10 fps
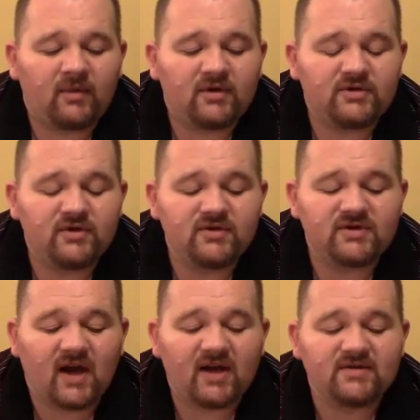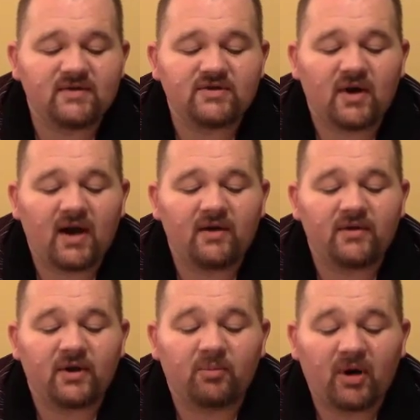2 sides of the triangle
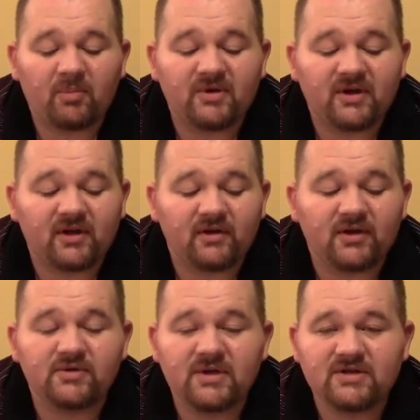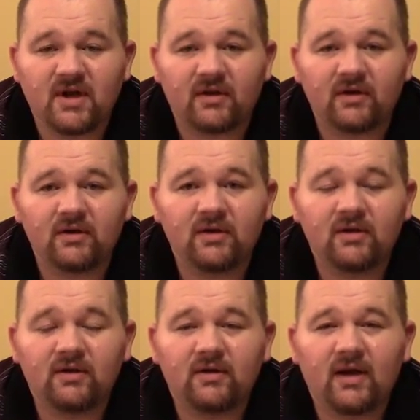that are perpendicular to each other.
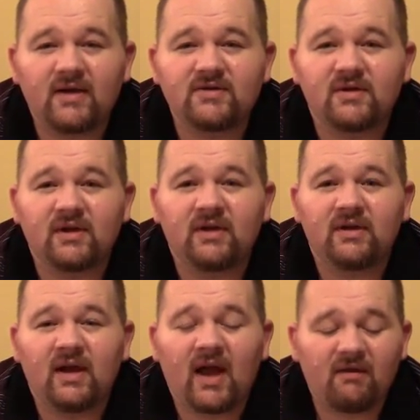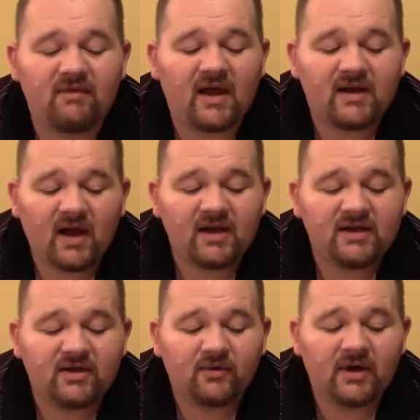Okay, so they have that
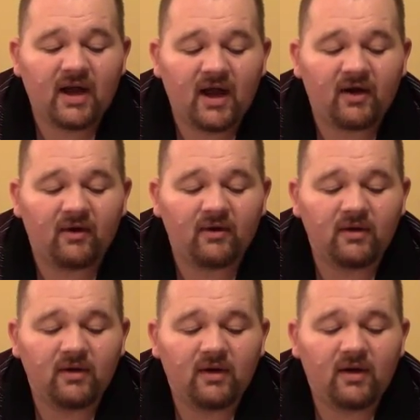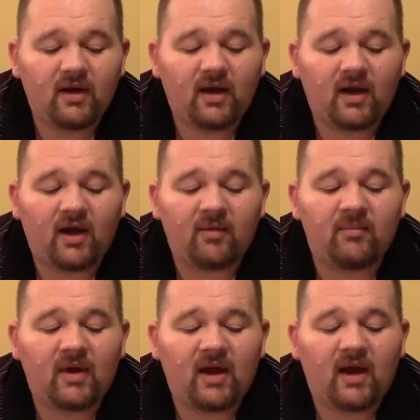90-degree angle,
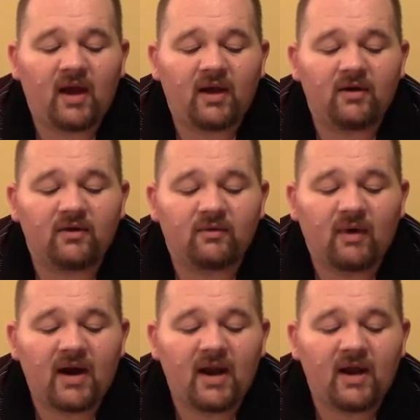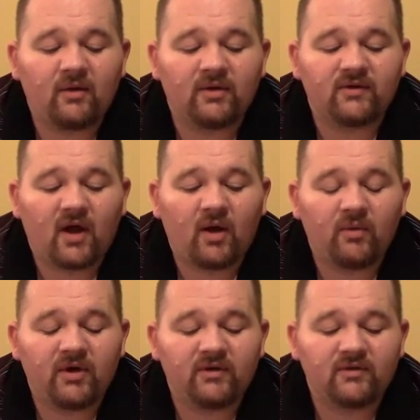and the right angle is
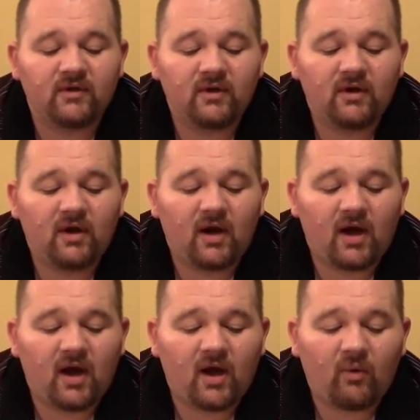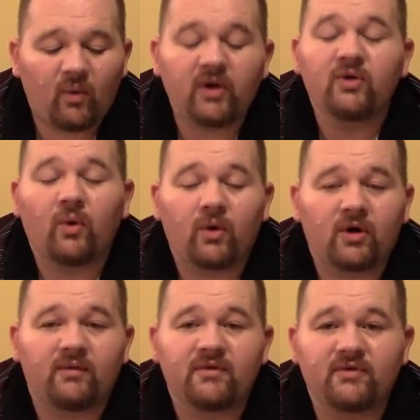always
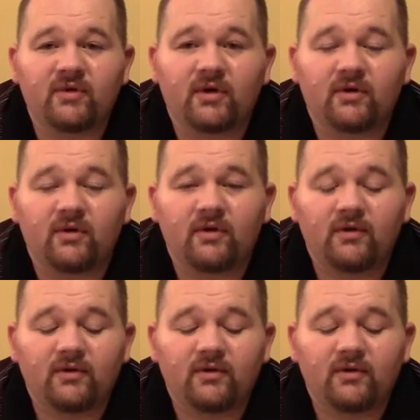1/4 of the circle.